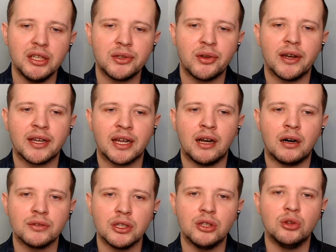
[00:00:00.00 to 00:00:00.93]
into
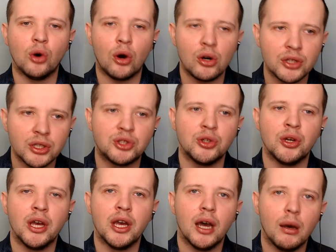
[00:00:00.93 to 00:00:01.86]
account in order
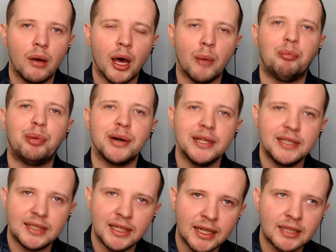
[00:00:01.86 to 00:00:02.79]
to
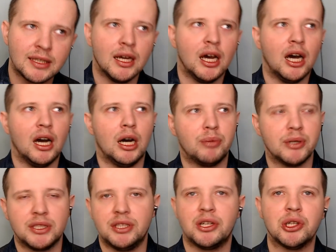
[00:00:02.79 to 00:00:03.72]
predict
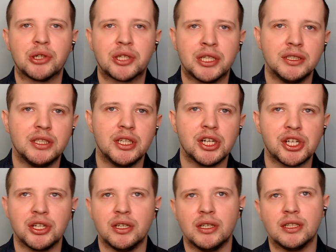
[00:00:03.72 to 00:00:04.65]
particular
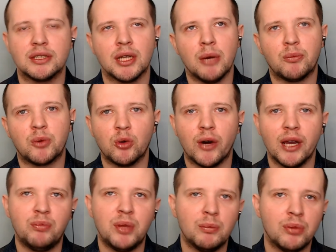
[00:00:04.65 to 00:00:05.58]
conditions,
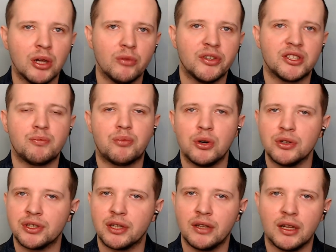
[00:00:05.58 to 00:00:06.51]
provide people with a
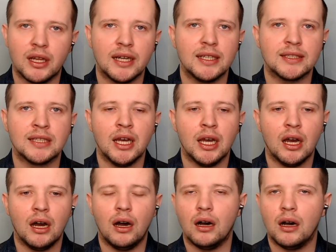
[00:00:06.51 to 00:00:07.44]
personalized
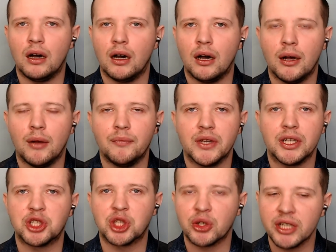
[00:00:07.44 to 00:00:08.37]

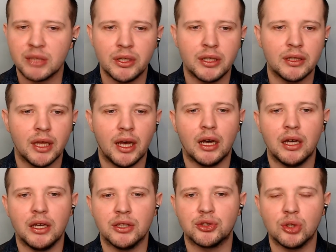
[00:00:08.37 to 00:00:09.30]
treatment,
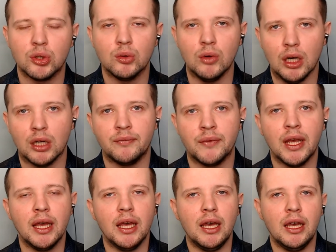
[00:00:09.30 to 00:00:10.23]
and so on.
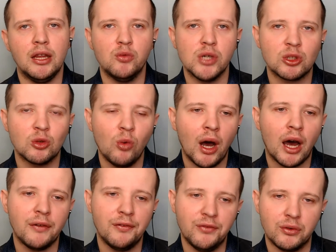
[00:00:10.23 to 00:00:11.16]
And that's
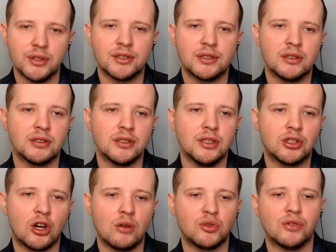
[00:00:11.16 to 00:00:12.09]
why, for instance, in
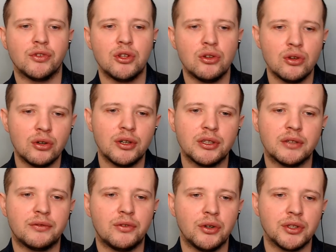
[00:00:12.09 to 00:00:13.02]
terms of
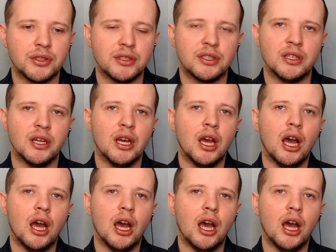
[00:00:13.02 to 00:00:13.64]
neurodiversity,